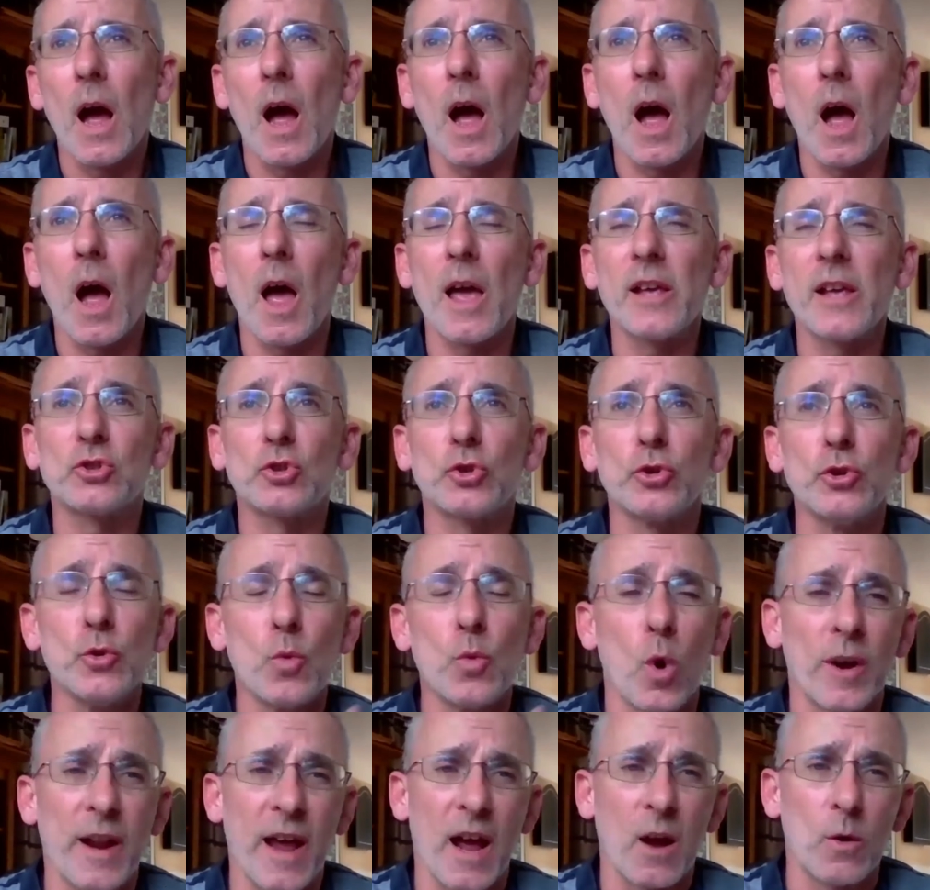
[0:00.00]
It's 2
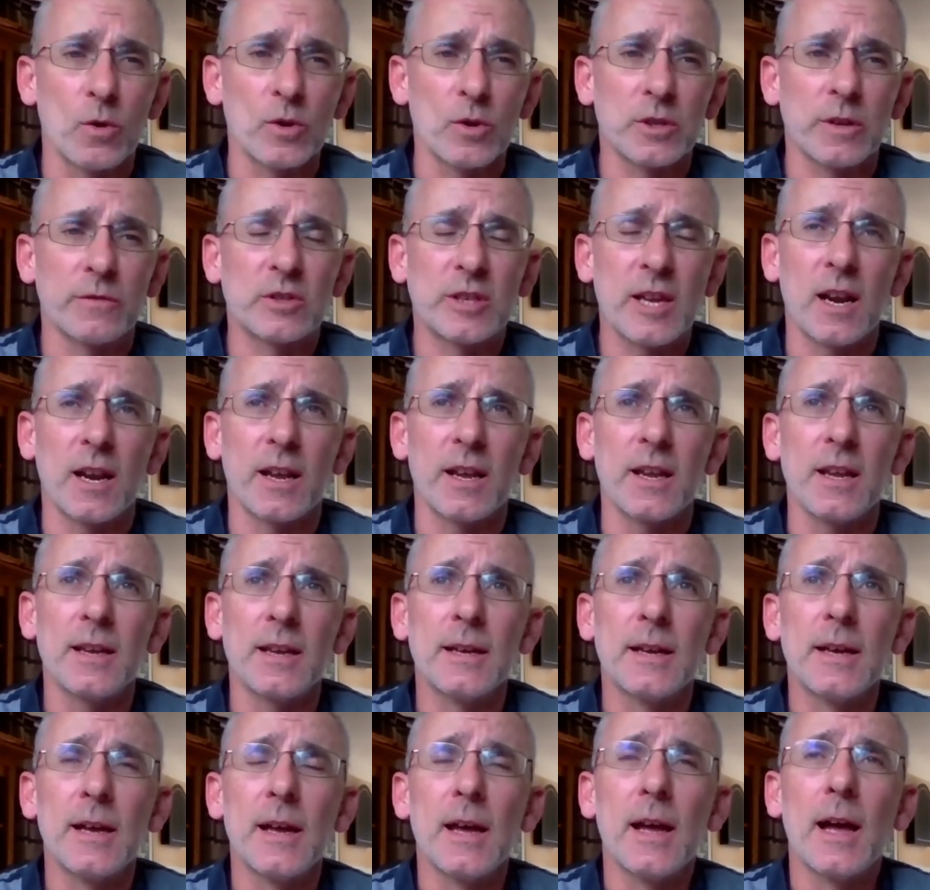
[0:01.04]
1-hours of telly,
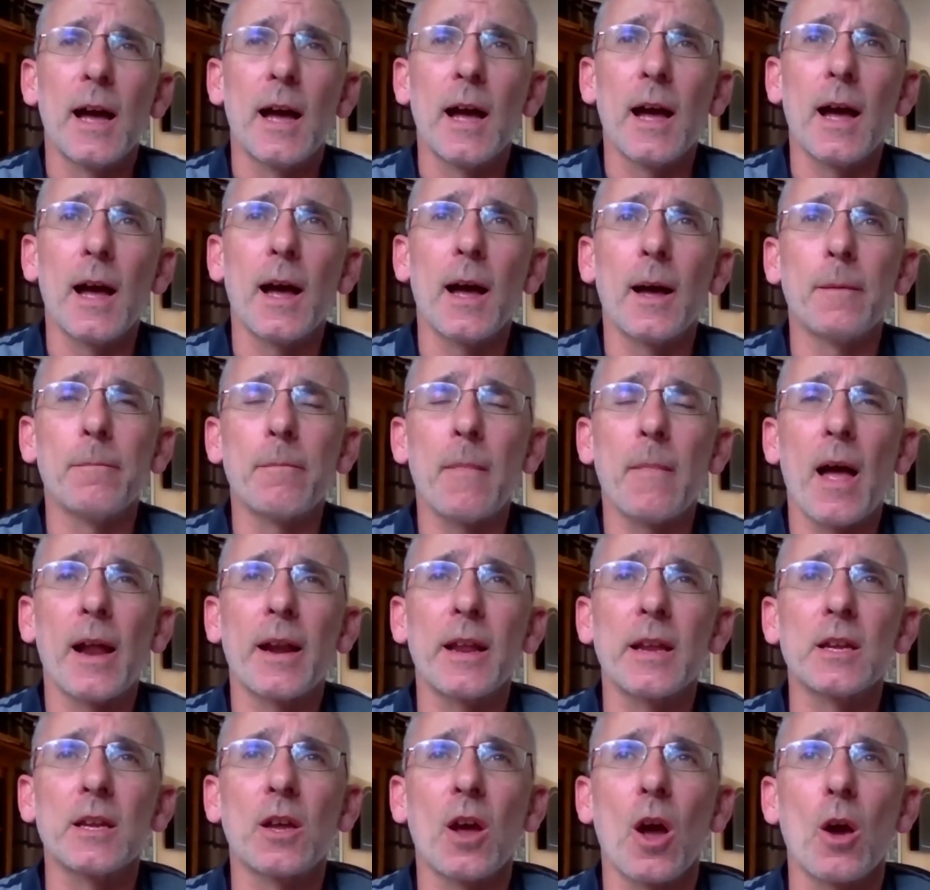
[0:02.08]

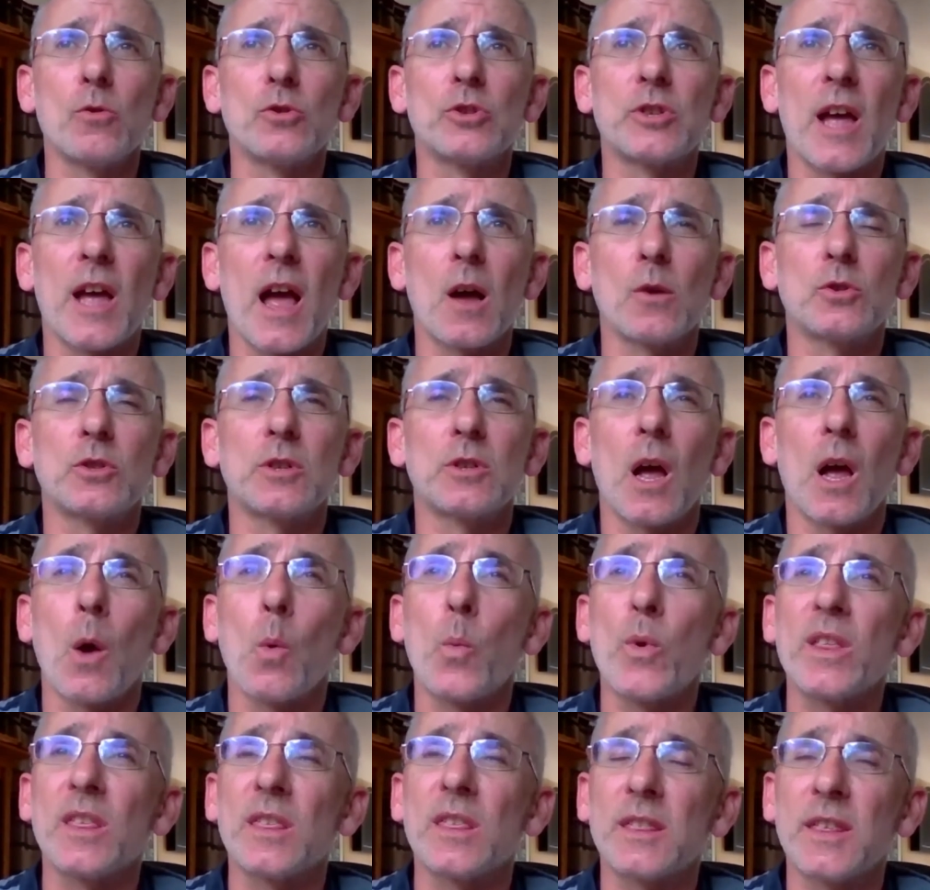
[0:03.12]
and it goes out,
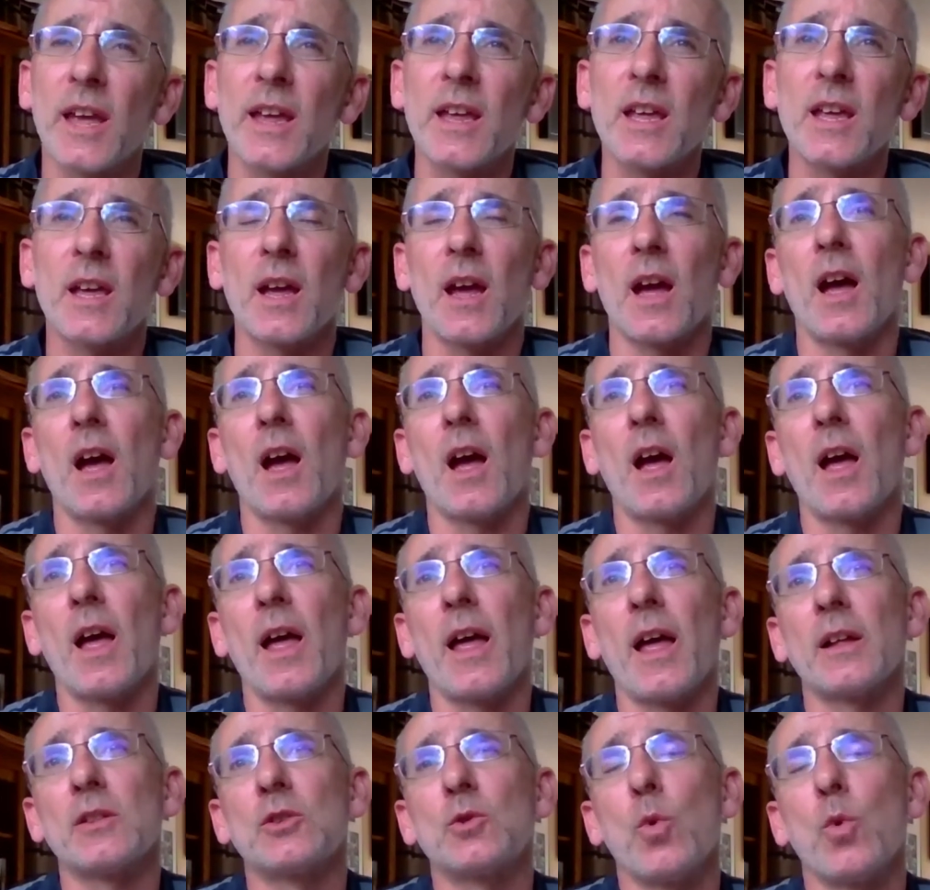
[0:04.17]
we think,
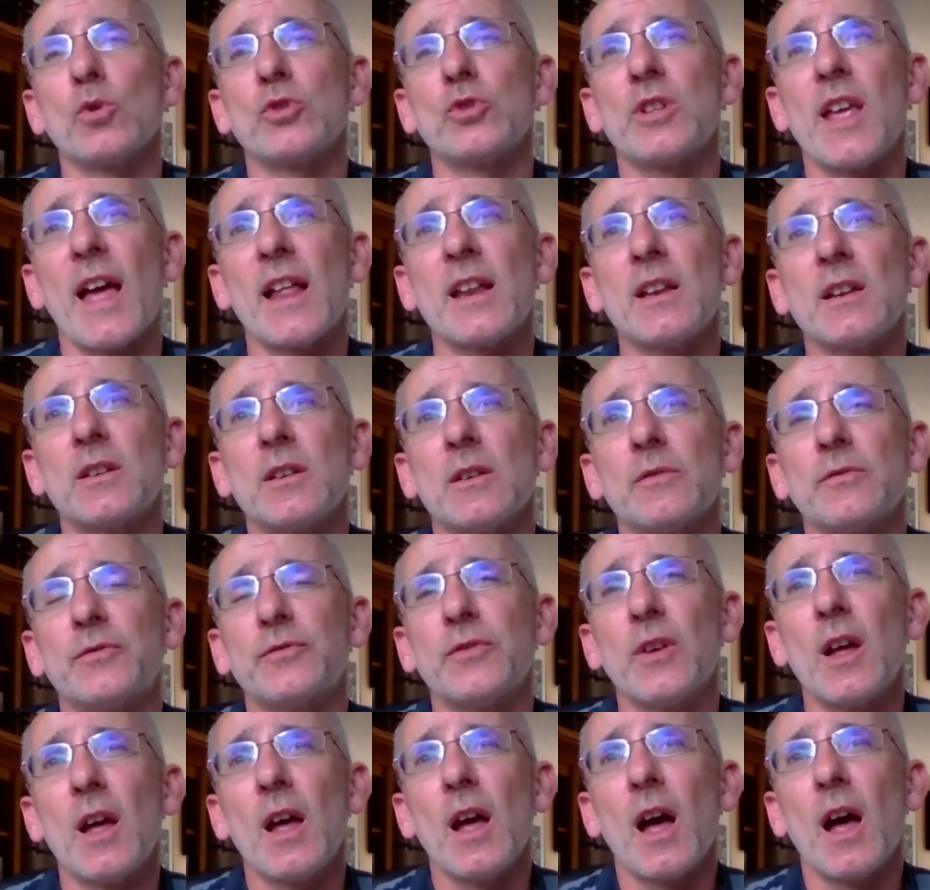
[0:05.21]
towards the end of
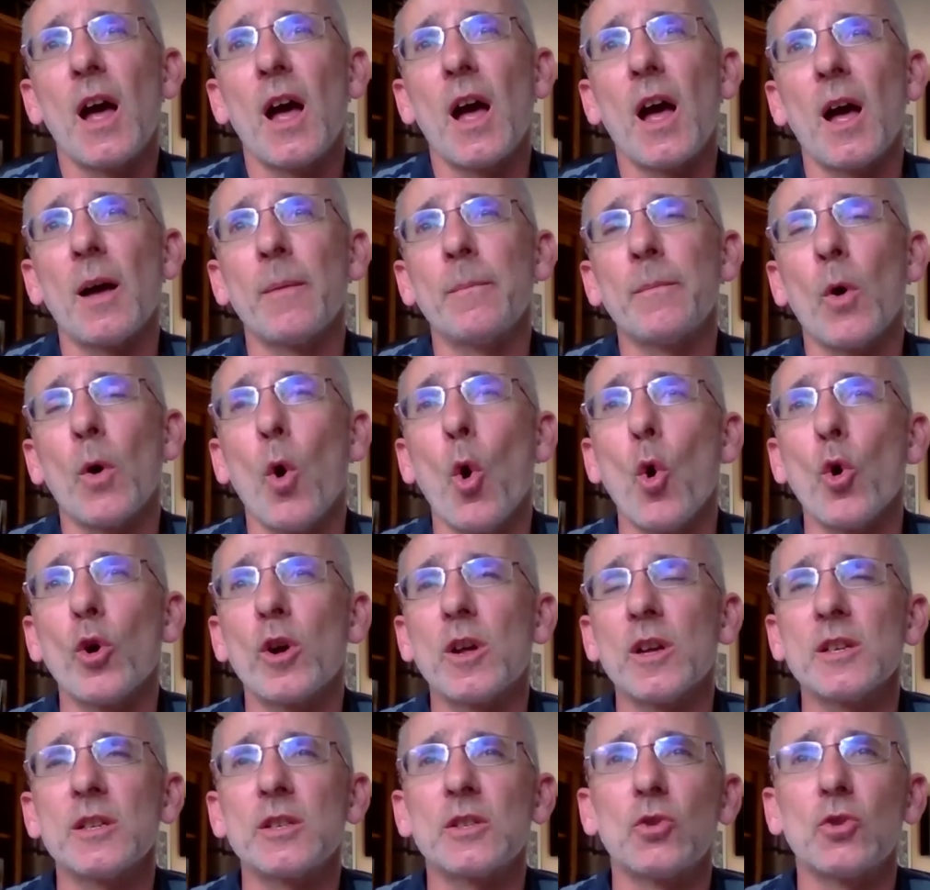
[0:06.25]

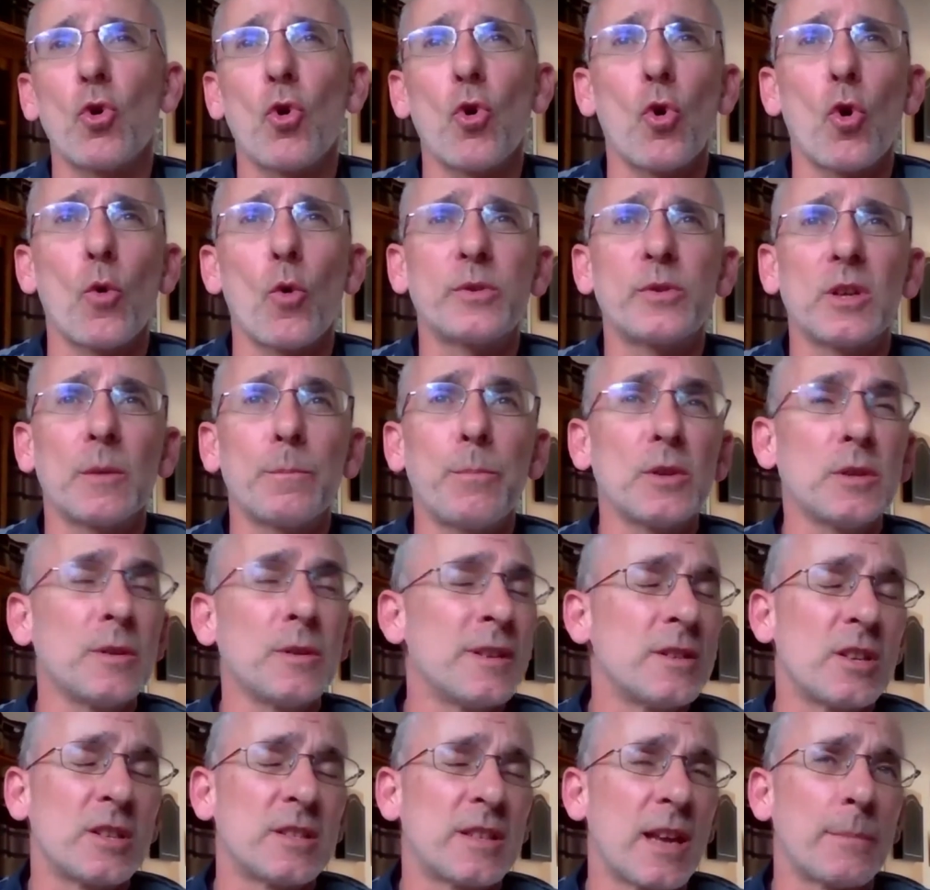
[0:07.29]
August or possibly
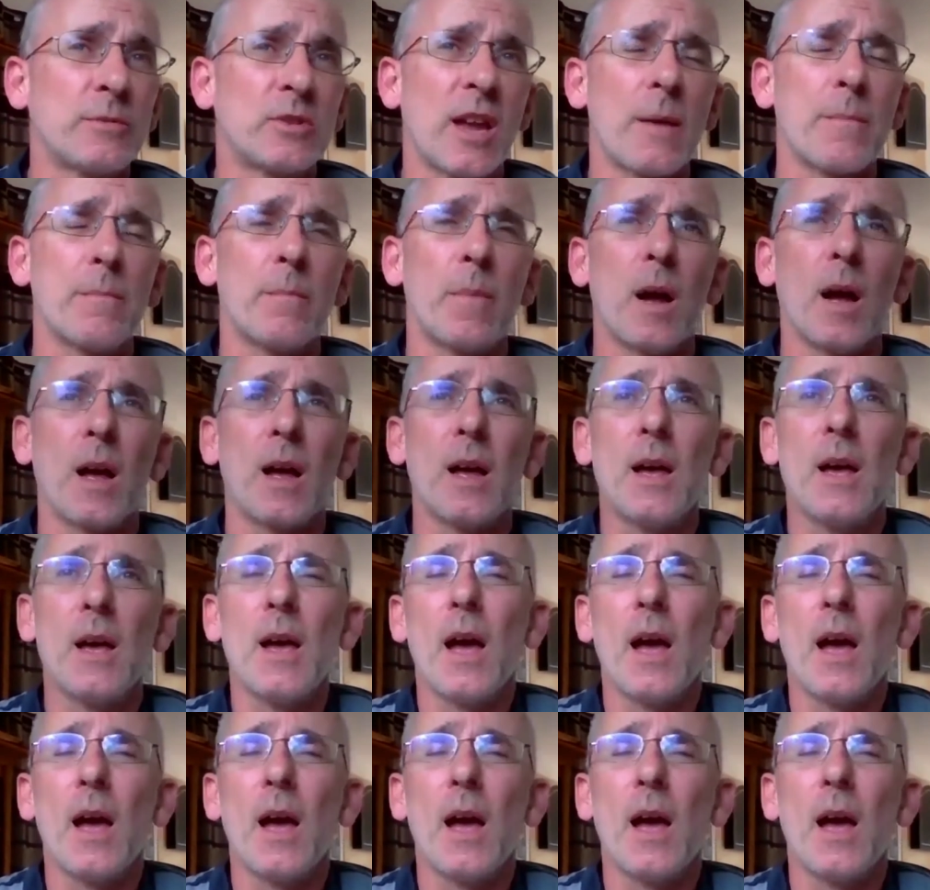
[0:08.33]
into September,